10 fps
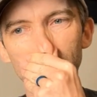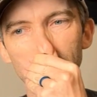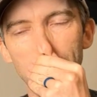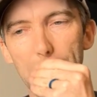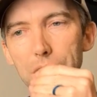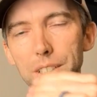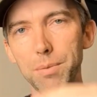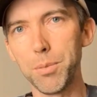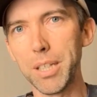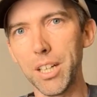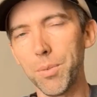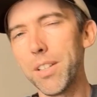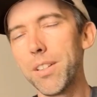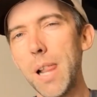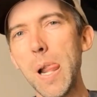page to begin
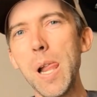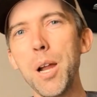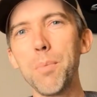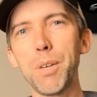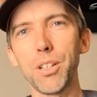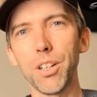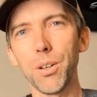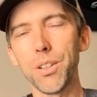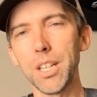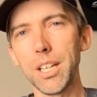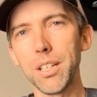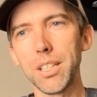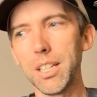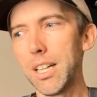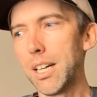with, but you're going to go to the
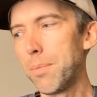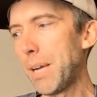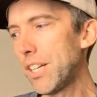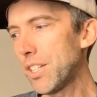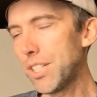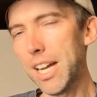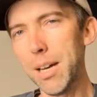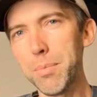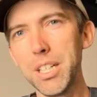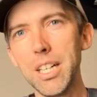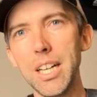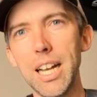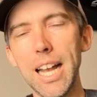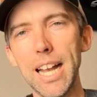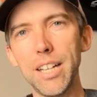Pages tab
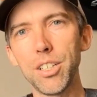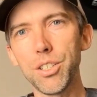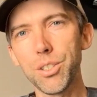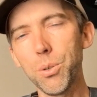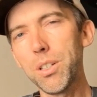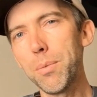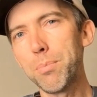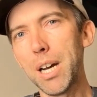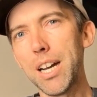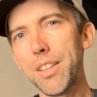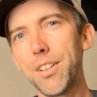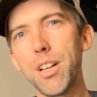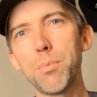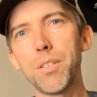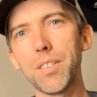and sort it by the
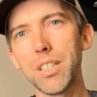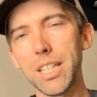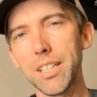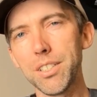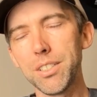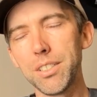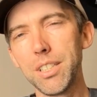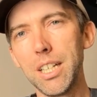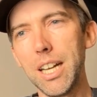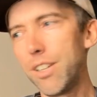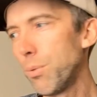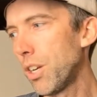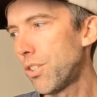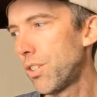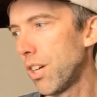number of clicks. And you'll
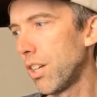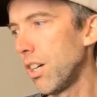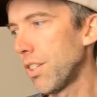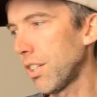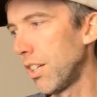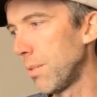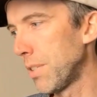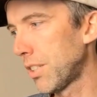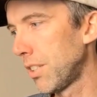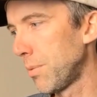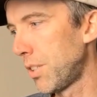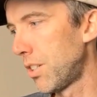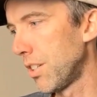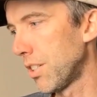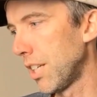want to turn on all the columns. Actually, let me turn
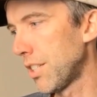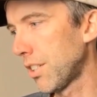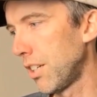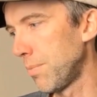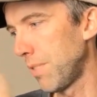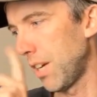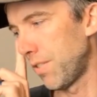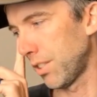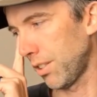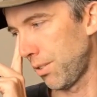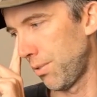on this last column, average click-through